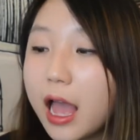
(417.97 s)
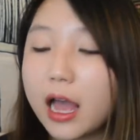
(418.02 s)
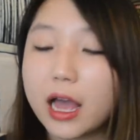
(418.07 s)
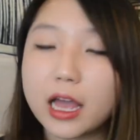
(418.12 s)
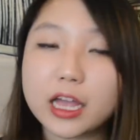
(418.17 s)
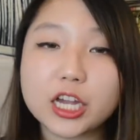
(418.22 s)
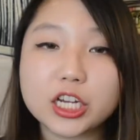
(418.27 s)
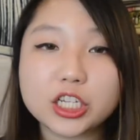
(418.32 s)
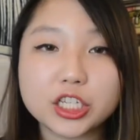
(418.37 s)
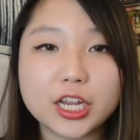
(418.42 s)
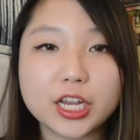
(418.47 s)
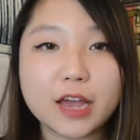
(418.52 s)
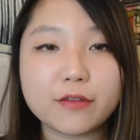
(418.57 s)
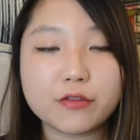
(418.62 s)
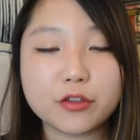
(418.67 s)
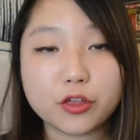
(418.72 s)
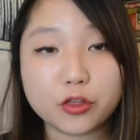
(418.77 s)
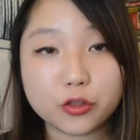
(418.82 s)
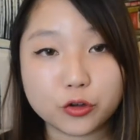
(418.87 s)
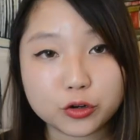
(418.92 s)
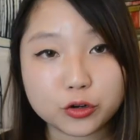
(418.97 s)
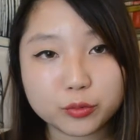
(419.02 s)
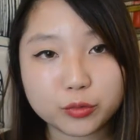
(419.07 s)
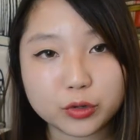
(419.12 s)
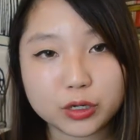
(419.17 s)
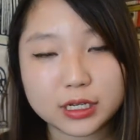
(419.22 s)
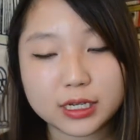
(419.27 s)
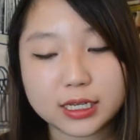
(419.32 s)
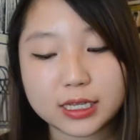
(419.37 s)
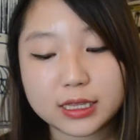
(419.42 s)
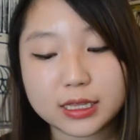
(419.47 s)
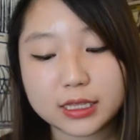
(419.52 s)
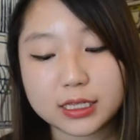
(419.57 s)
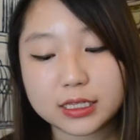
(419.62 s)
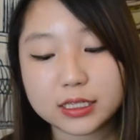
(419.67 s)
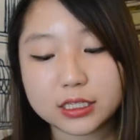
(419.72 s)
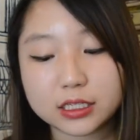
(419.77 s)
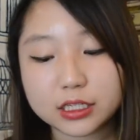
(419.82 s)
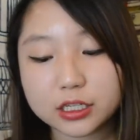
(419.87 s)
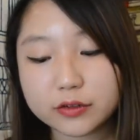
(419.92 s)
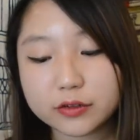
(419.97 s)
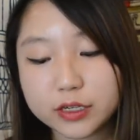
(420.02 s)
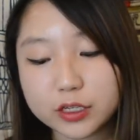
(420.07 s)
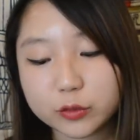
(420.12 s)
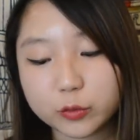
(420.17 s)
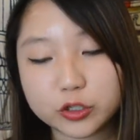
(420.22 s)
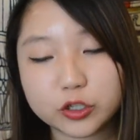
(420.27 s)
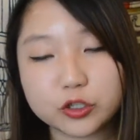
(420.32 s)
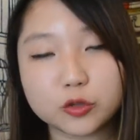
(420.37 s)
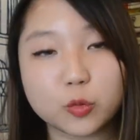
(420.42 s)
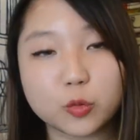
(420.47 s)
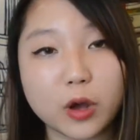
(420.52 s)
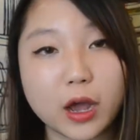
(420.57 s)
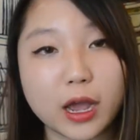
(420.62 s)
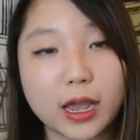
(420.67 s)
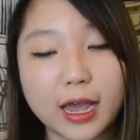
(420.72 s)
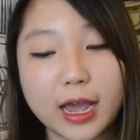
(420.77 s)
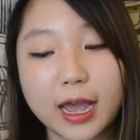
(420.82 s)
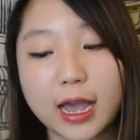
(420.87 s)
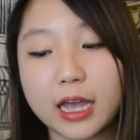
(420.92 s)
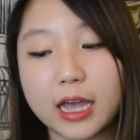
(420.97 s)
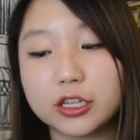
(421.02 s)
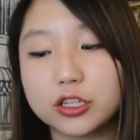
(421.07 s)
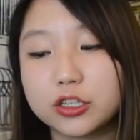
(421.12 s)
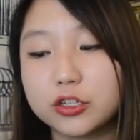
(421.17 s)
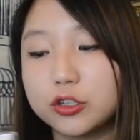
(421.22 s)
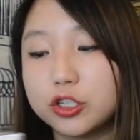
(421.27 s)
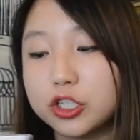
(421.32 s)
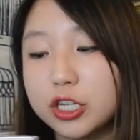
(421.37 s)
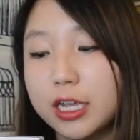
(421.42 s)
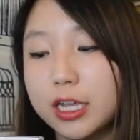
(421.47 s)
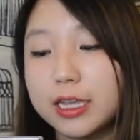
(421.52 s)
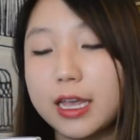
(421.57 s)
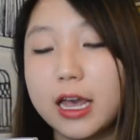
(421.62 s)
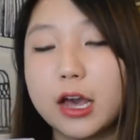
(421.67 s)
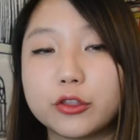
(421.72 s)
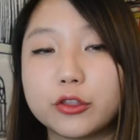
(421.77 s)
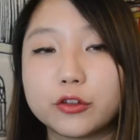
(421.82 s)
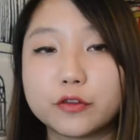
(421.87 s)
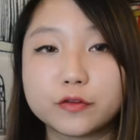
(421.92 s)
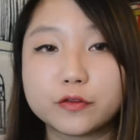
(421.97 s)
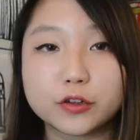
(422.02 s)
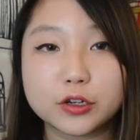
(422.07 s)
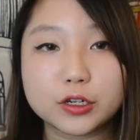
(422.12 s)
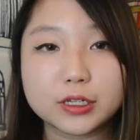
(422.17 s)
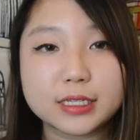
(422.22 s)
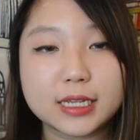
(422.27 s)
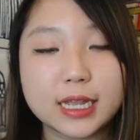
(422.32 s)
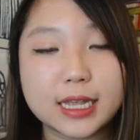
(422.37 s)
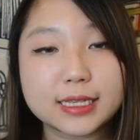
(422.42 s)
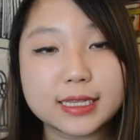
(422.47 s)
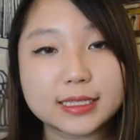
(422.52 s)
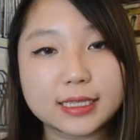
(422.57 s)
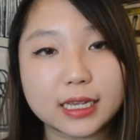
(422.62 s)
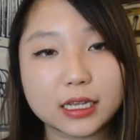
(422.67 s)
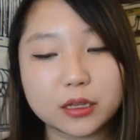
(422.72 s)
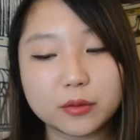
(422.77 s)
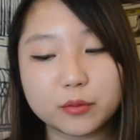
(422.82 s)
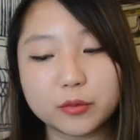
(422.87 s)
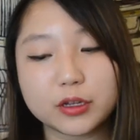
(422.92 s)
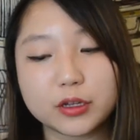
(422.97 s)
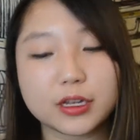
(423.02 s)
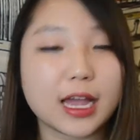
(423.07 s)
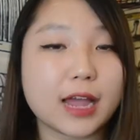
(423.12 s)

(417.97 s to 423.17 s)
I actually have the third book in this series which is why I had to check the first and second book.